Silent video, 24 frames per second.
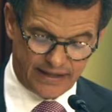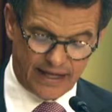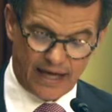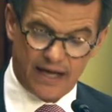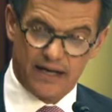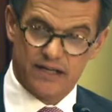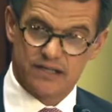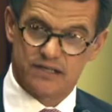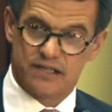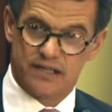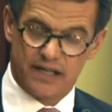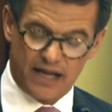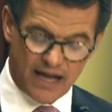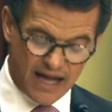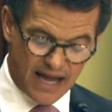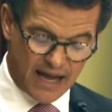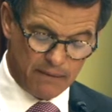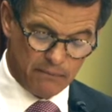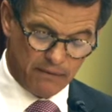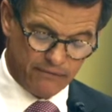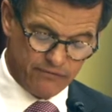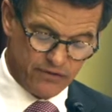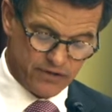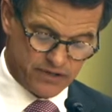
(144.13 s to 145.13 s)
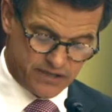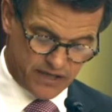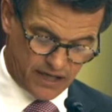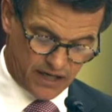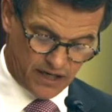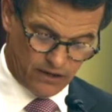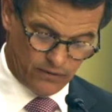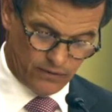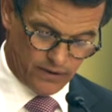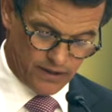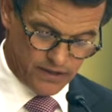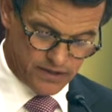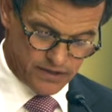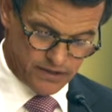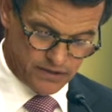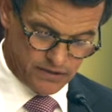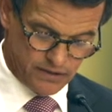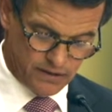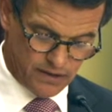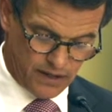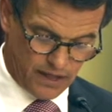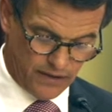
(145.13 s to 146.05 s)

that is the aim of the terrorists,